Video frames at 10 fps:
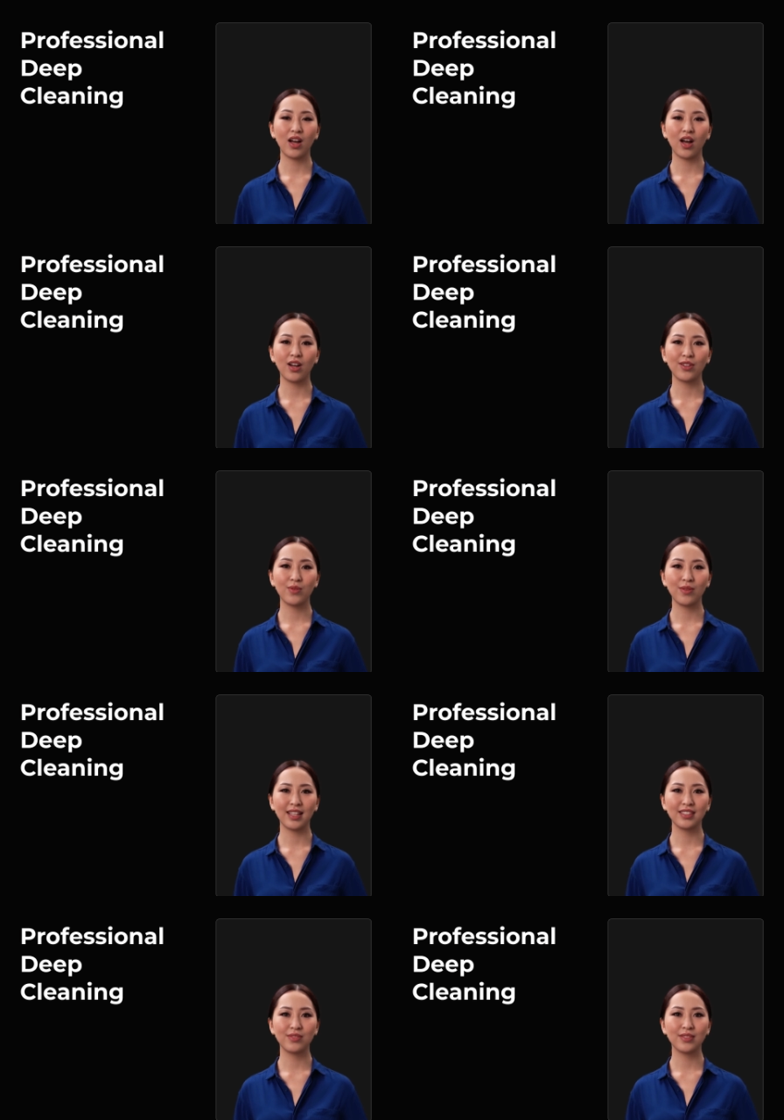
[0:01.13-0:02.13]
Are you
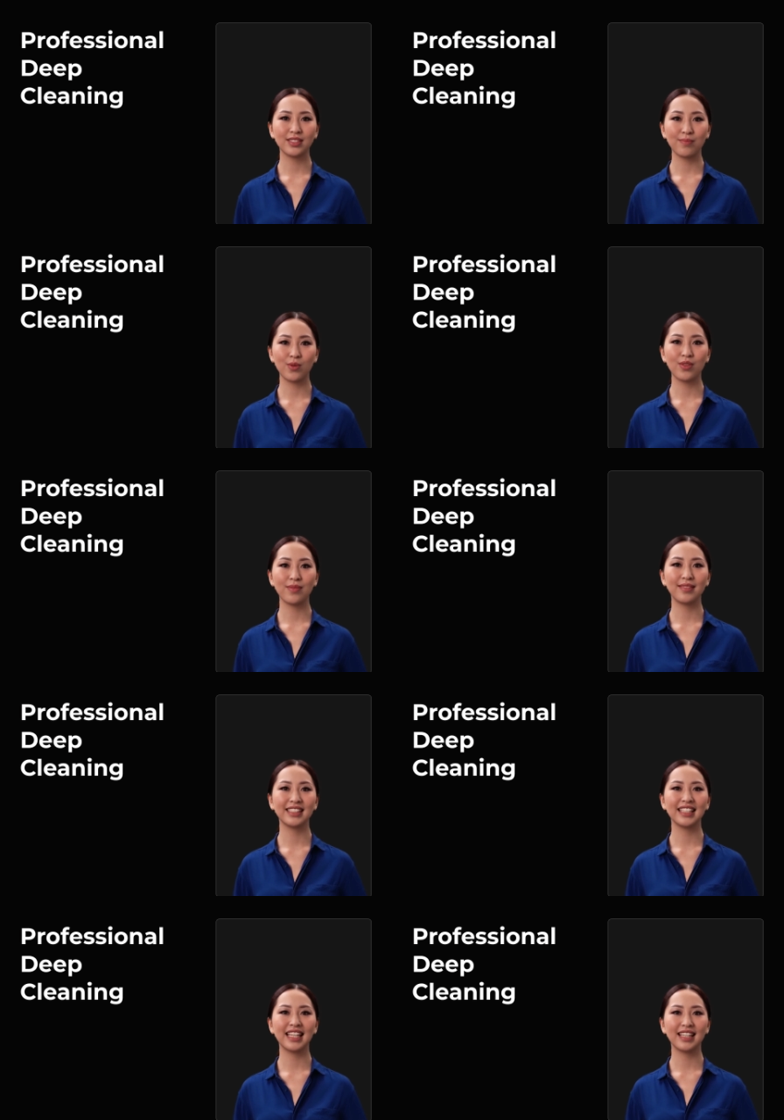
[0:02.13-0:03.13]
ready to explore the
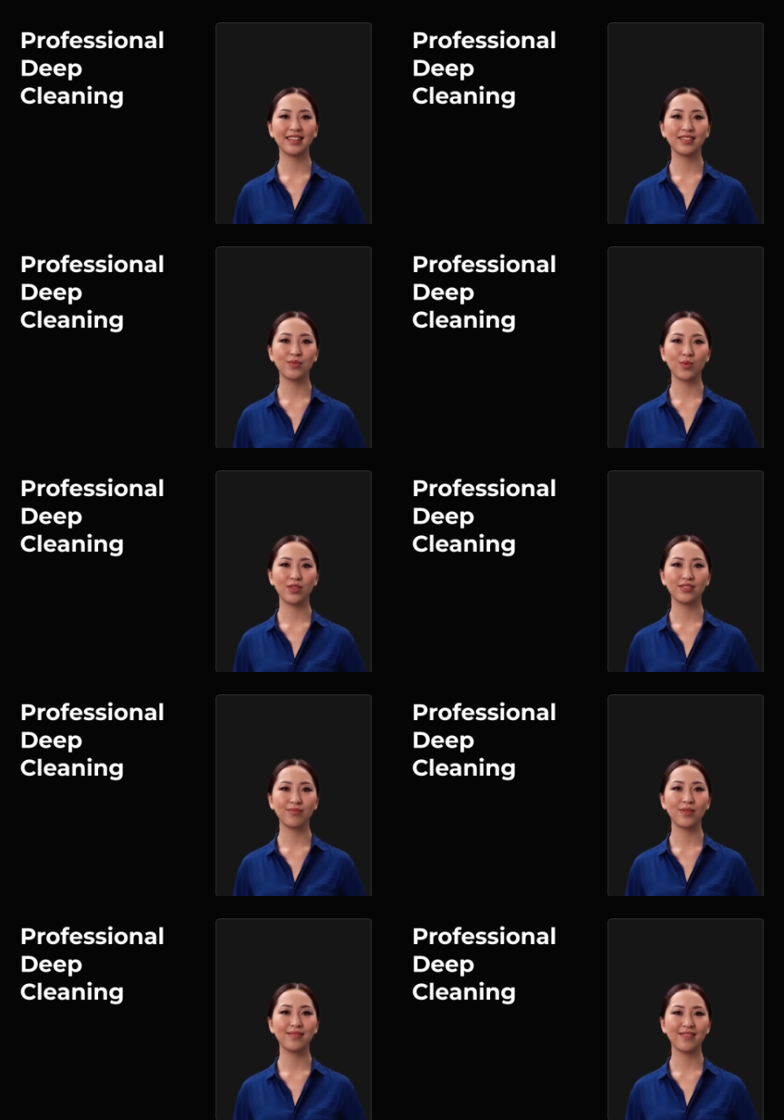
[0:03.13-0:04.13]
meticulous world
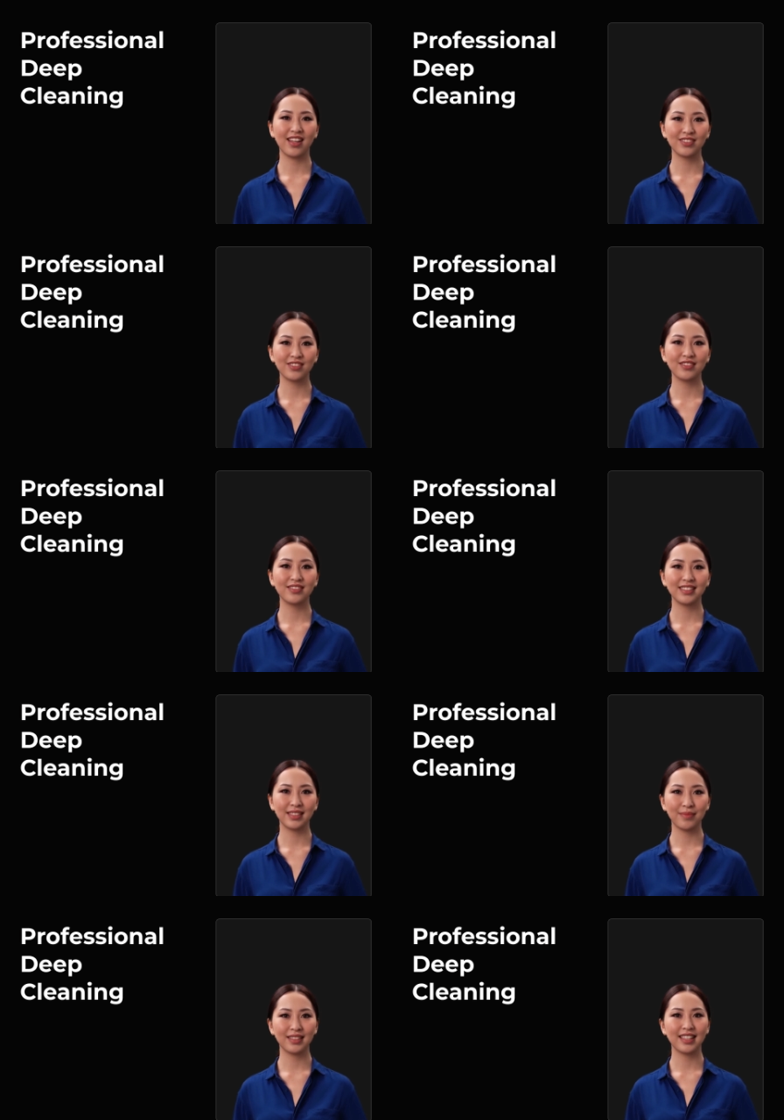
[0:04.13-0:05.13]
of professional
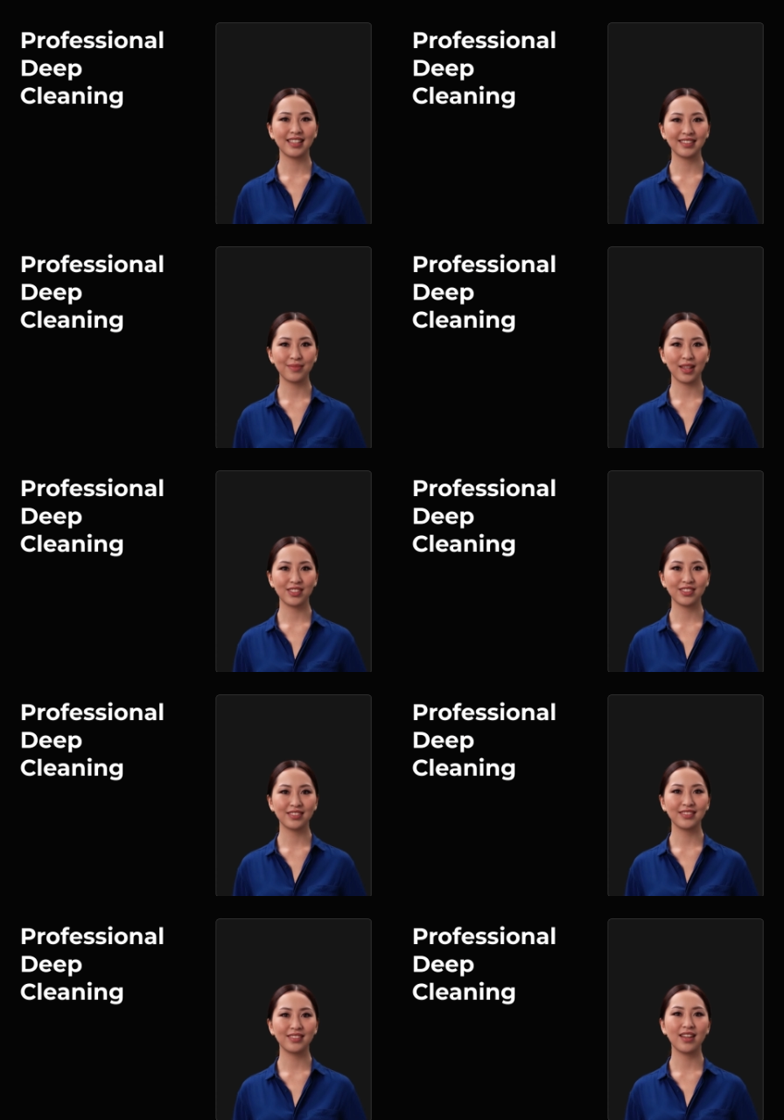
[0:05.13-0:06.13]
deep cleaning
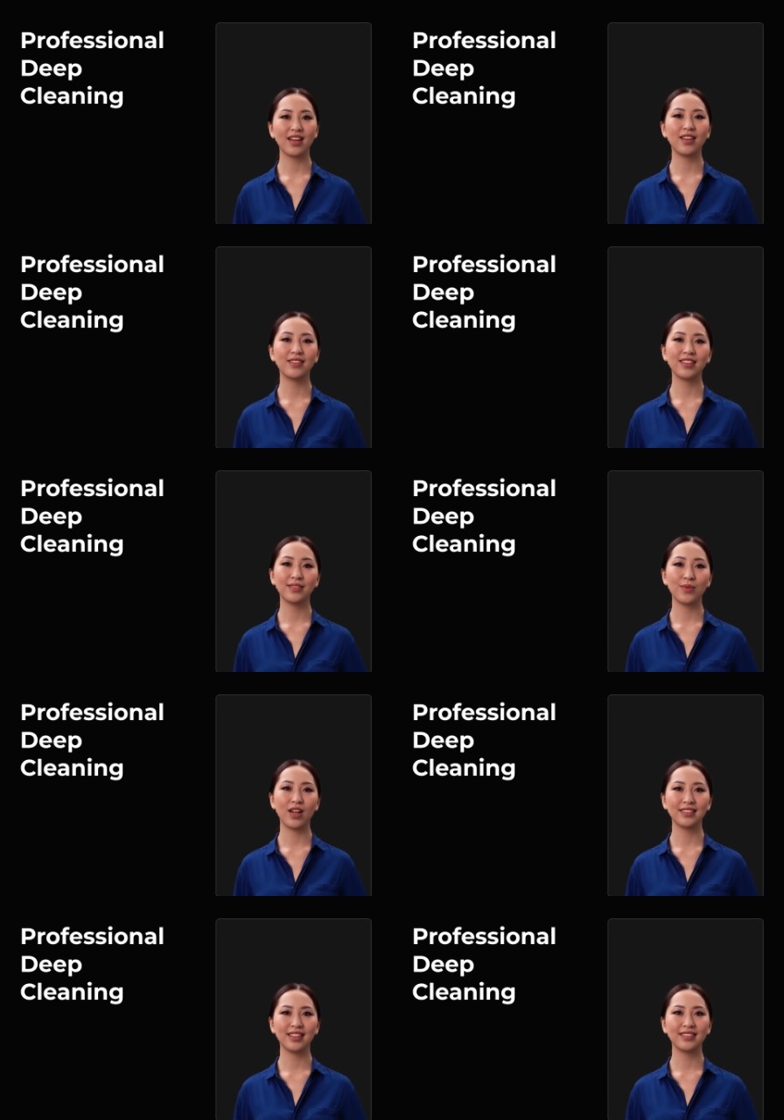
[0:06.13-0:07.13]
inspections? This
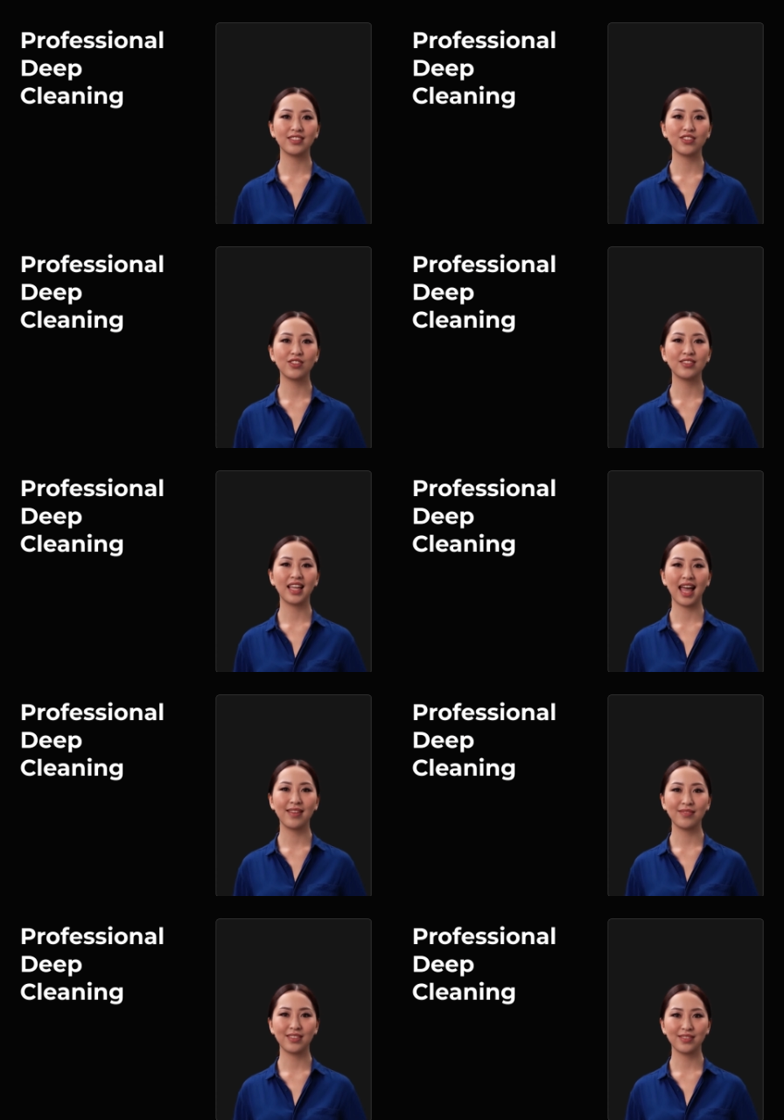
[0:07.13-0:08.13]
process ensures
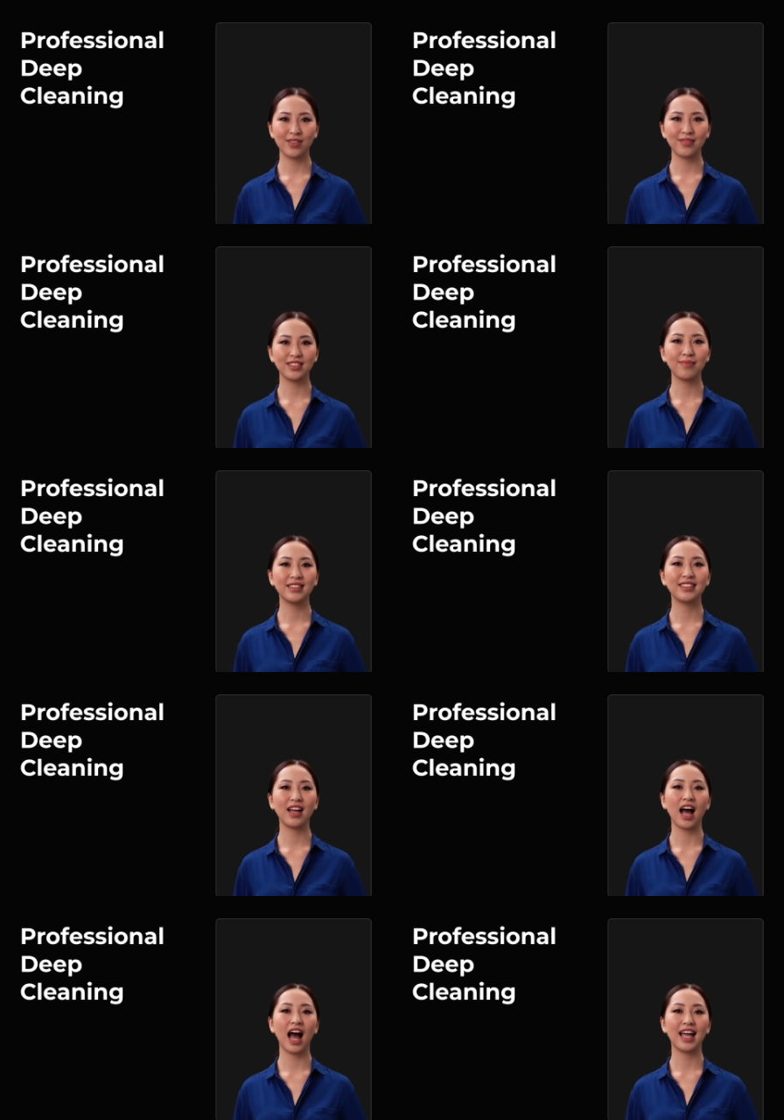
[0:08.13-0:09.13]
every surface meets
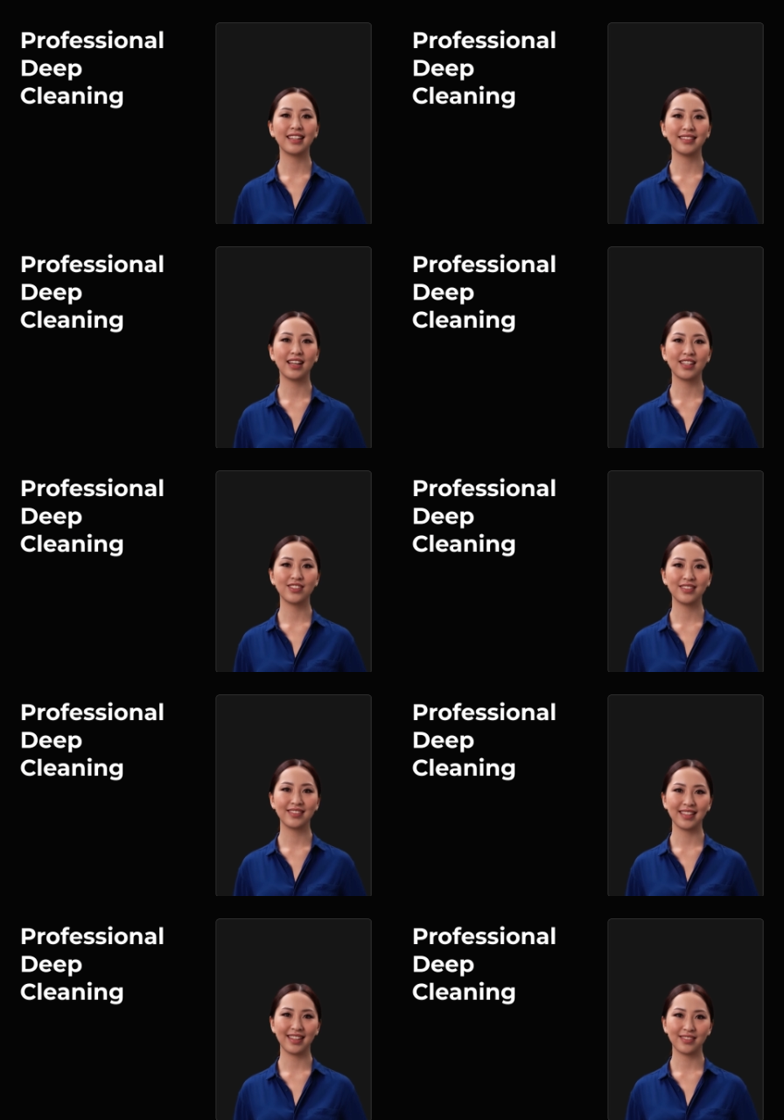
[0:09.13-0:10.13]
the highest
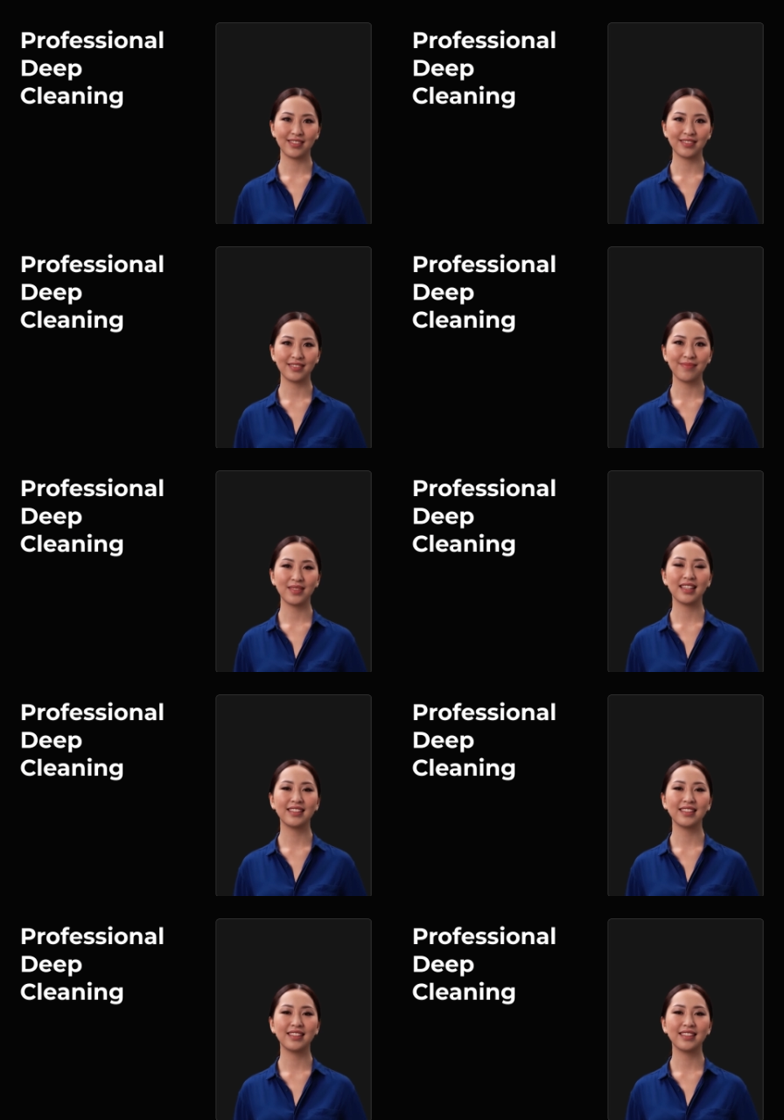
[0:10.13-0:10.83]
hygiene standards.